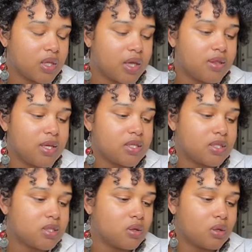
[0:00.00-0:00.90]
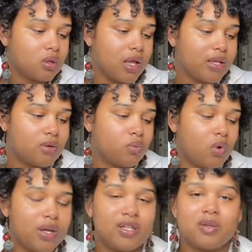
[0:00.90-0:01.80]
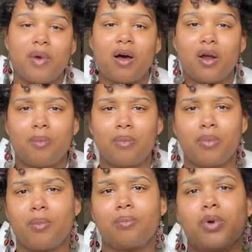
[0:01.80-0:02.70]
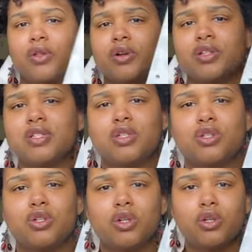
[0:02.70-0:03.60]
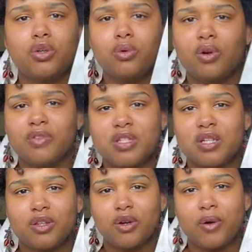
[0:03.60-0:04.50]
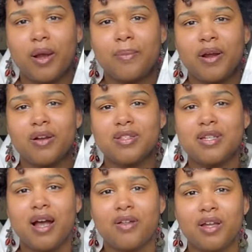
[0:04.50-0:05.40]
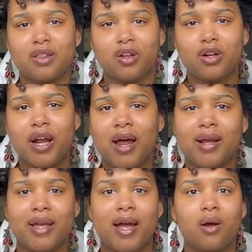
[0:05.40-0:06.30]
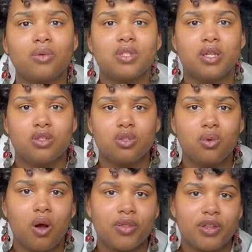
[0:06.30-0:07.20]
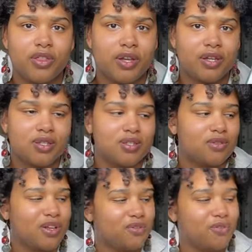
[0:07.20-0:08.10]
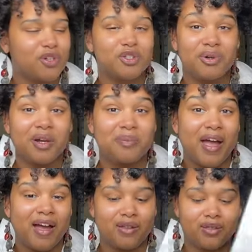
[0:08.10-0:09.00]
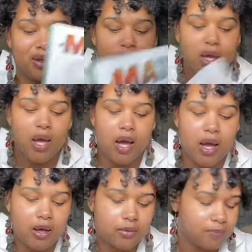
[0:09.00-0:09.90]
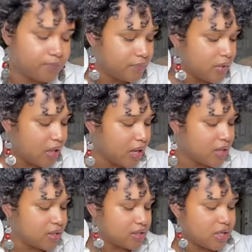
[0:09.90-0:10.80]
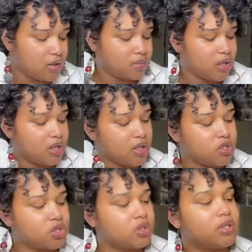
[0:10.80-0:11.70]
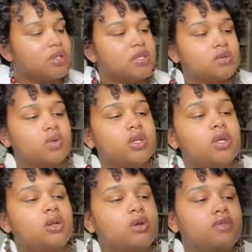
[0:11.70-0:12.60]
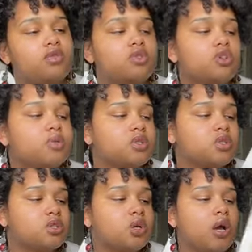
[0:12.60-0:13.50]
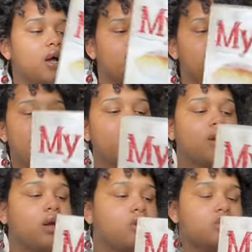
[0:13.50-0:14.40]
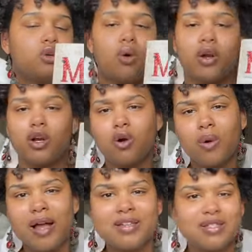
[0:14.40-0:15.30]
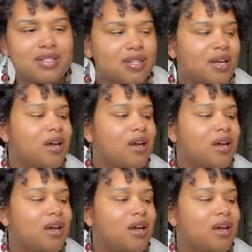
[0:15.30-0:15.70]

this like one is about a brother and sister who are visiting their grandparents and how they learn how to count and do all the things in first grade math. Um, and the same in history. This one, it'll give you scripture, uh, background, you go on a quest,